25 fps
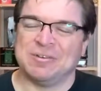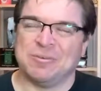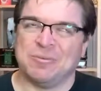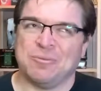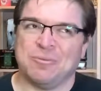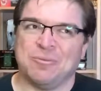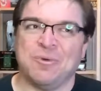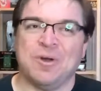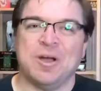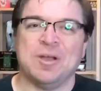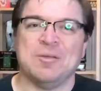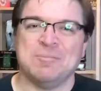
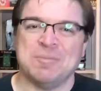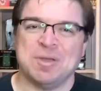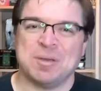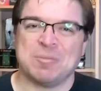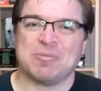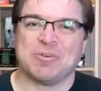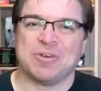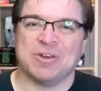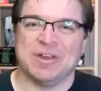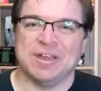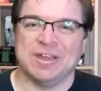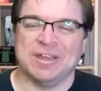one
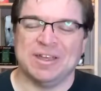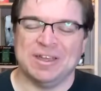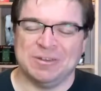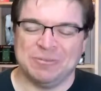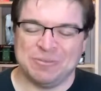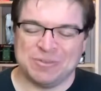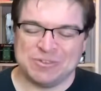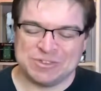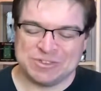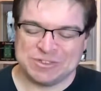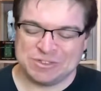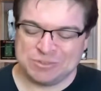memory. It
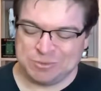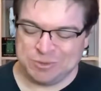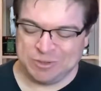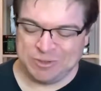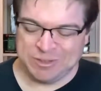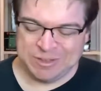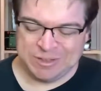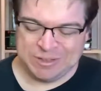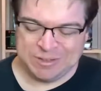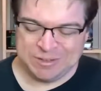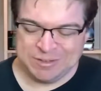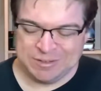was just
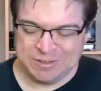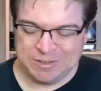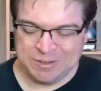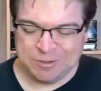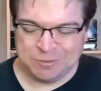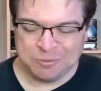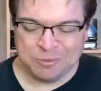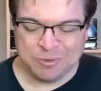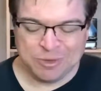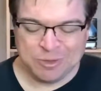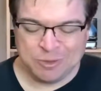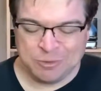really,
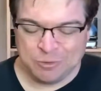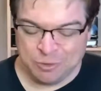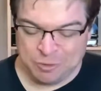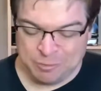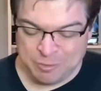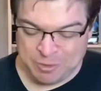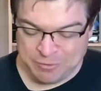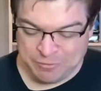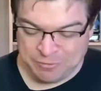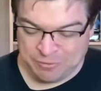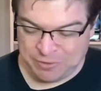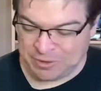really cool of
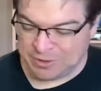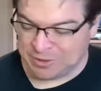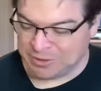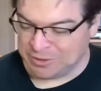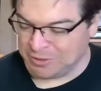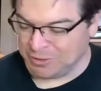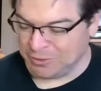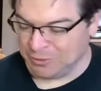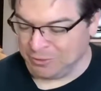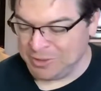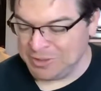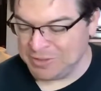my friend to
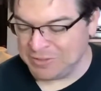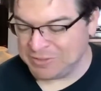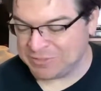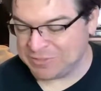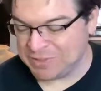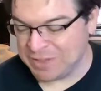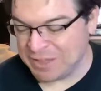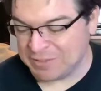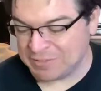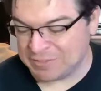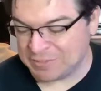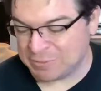do. He's
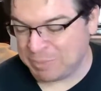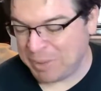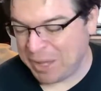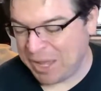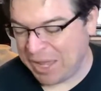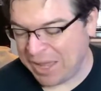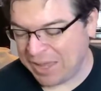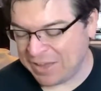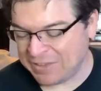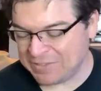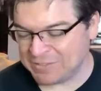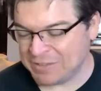since
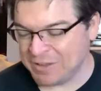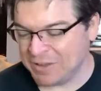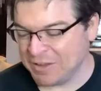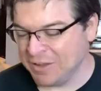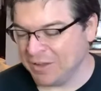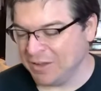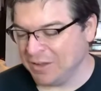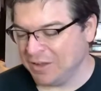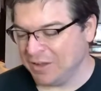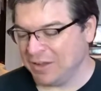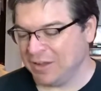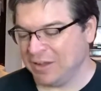passed.
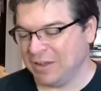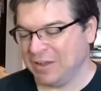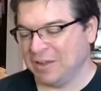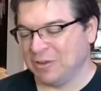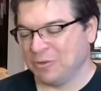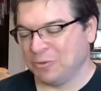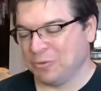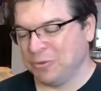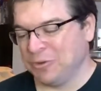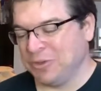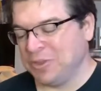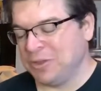
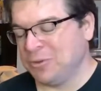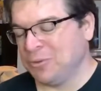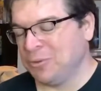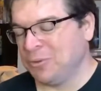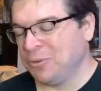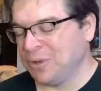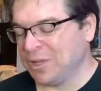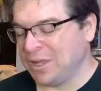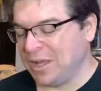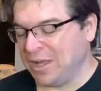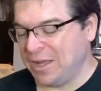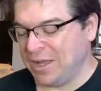Really
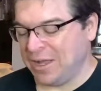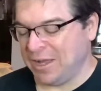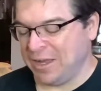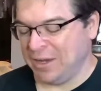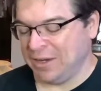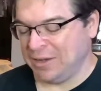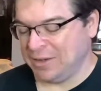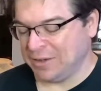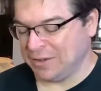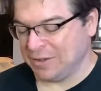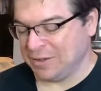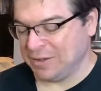cool
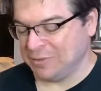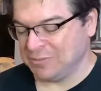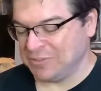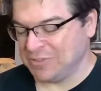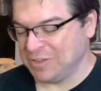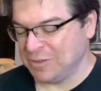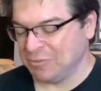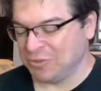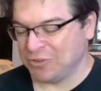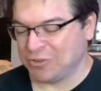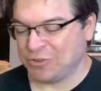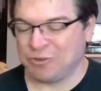guy. His
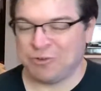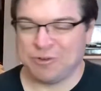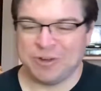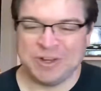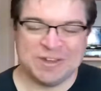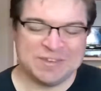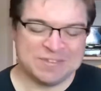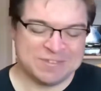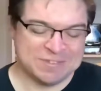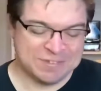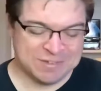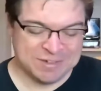name was
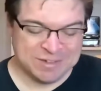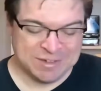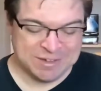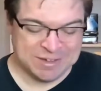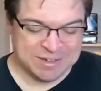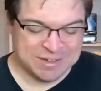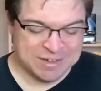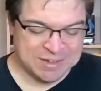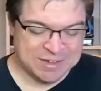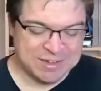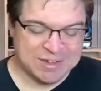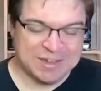Chris.
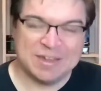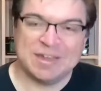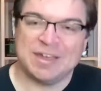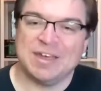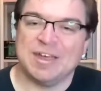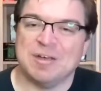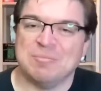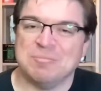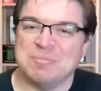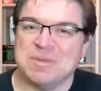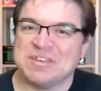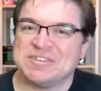
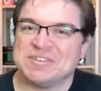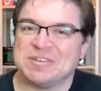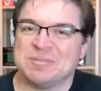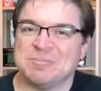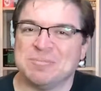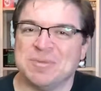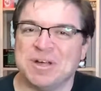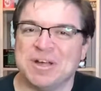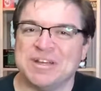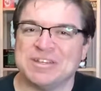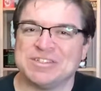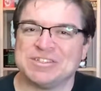Miss
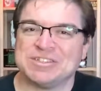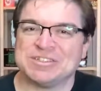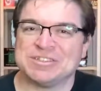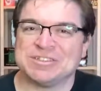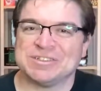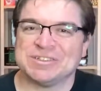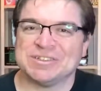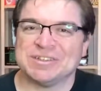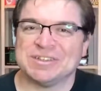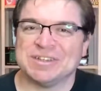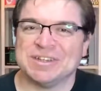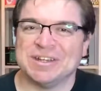him
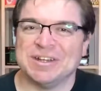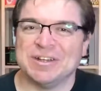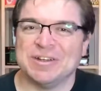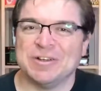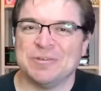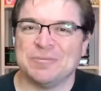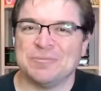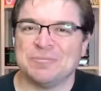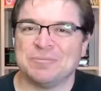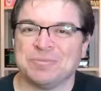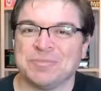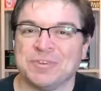much,
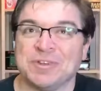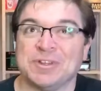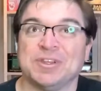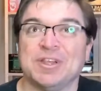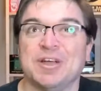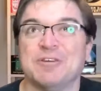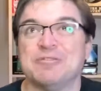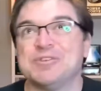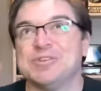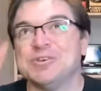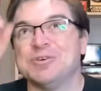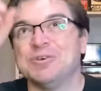
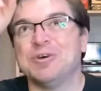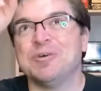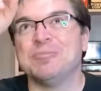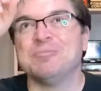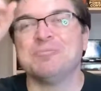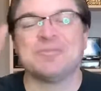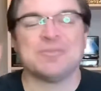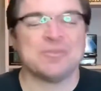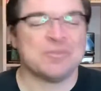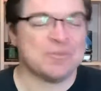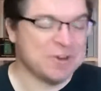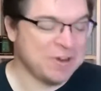love to
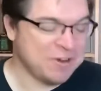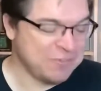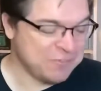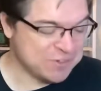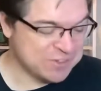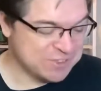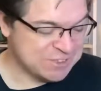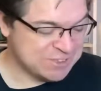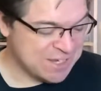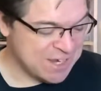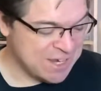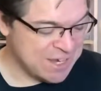him
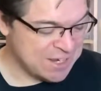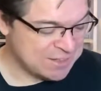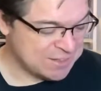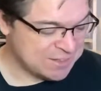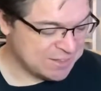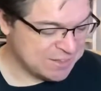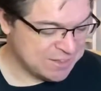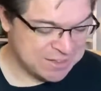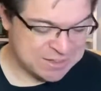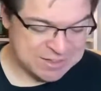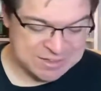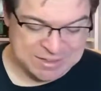wherever he's at.
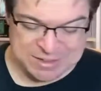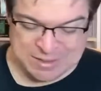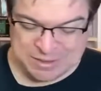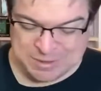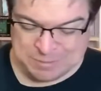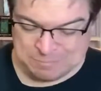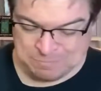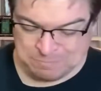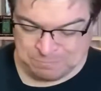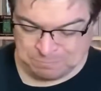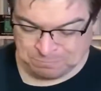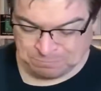And
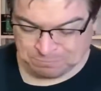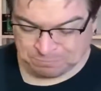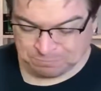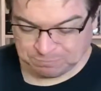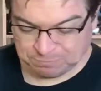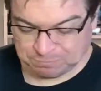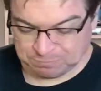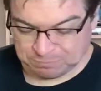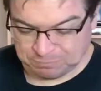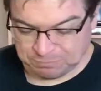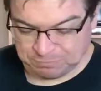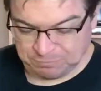
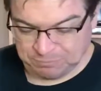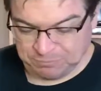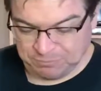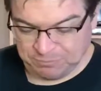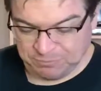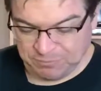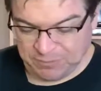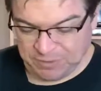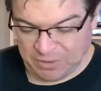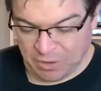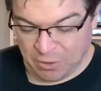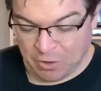
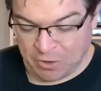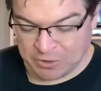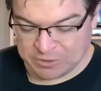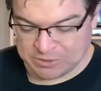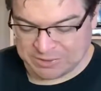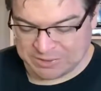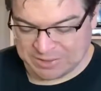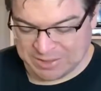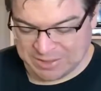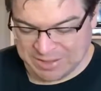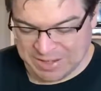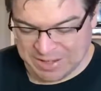on
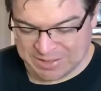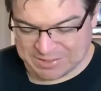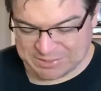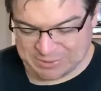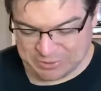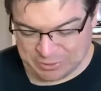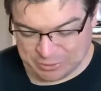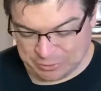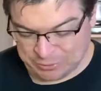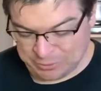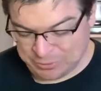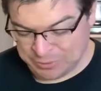to the next
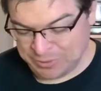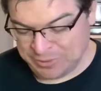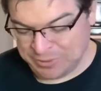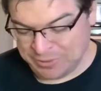little